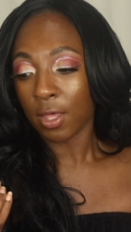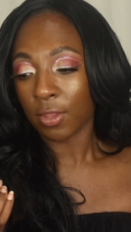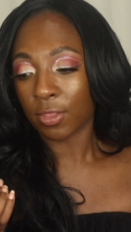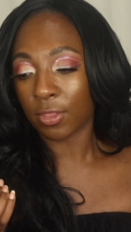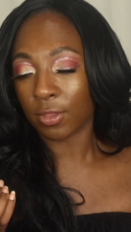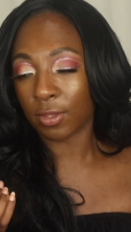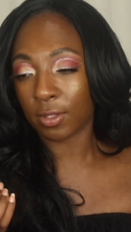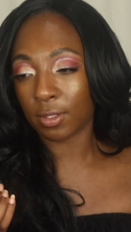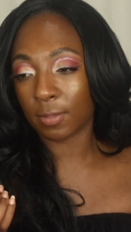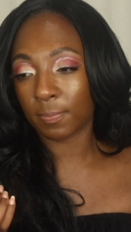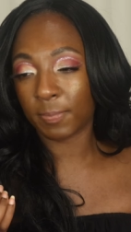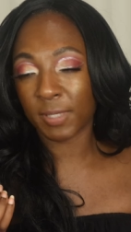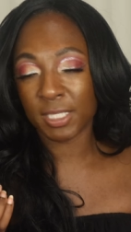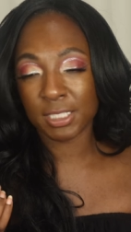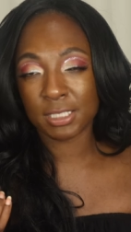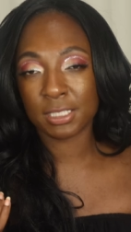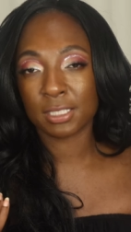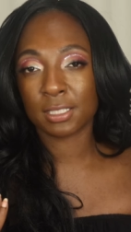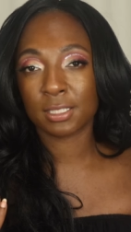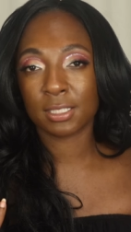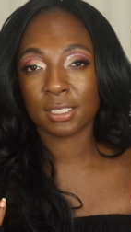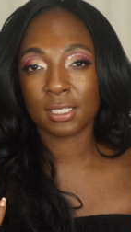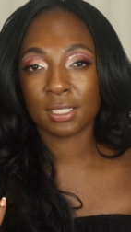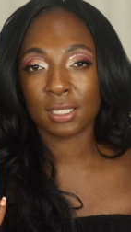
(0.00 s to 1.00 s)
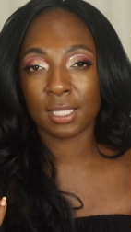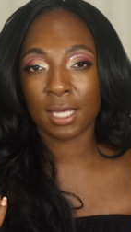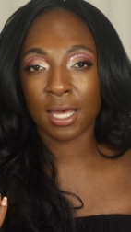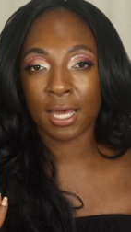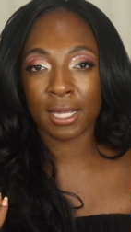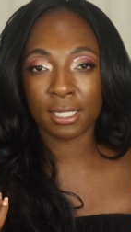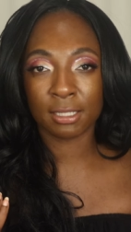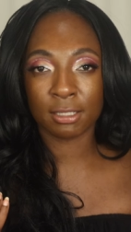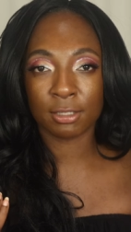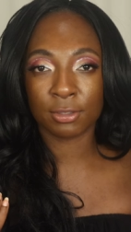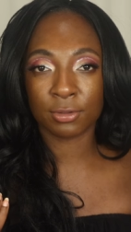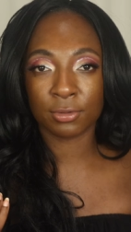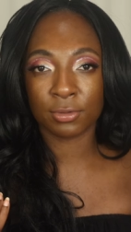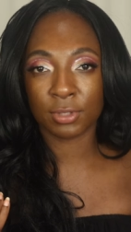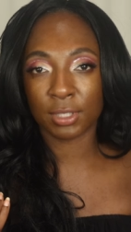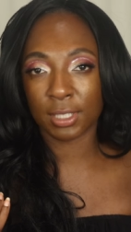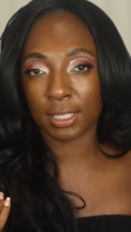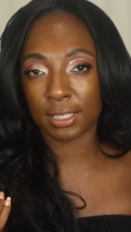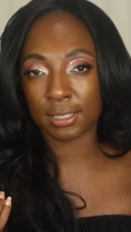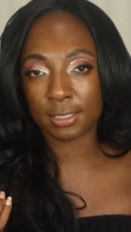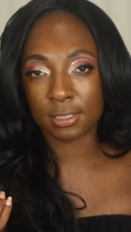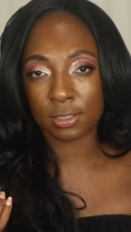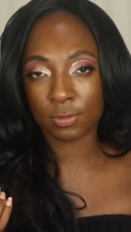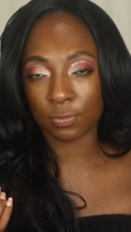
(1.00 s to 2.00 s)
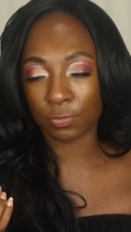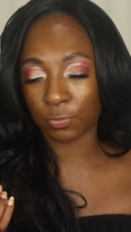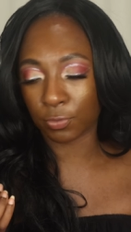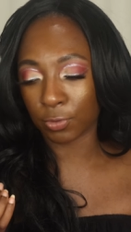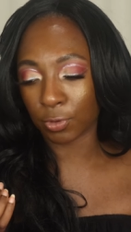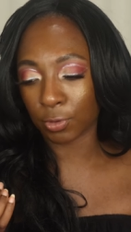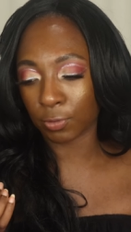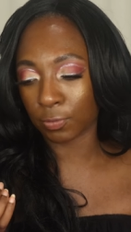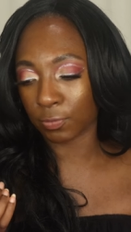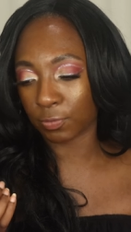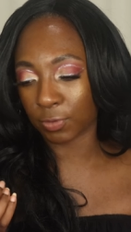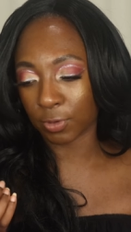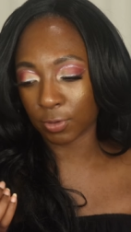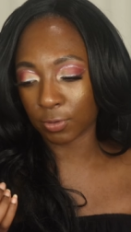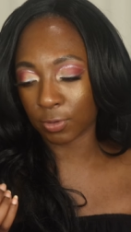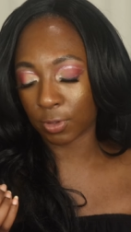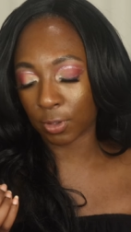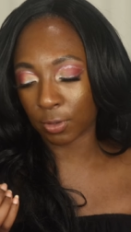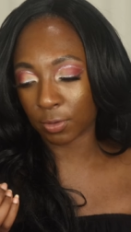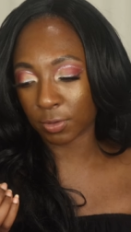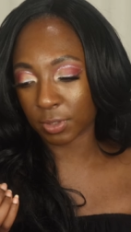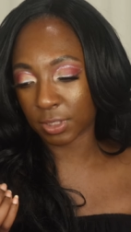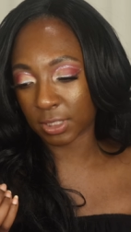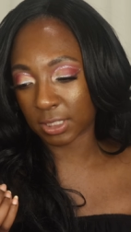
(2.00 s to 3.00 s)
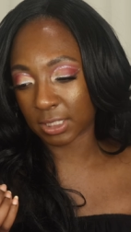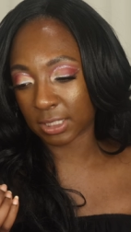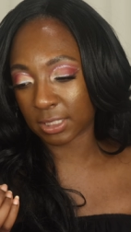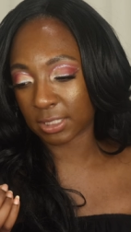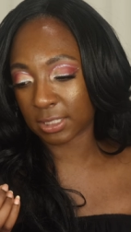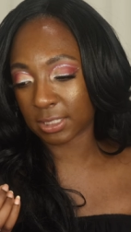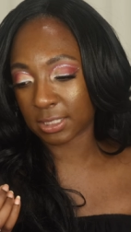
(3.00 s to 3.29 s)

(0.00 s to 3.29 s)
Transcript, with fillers: The basically the highlighter that has real, real gold in it.